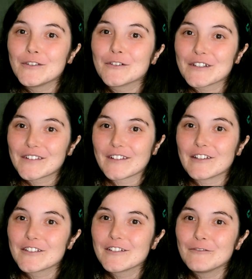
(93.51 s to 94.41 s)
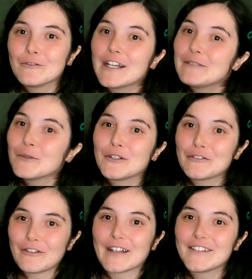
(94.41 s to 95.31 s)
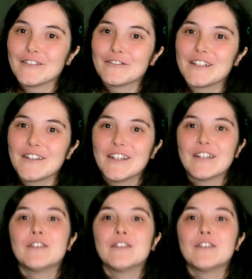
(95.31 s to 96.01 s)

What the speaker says: during session way more effectively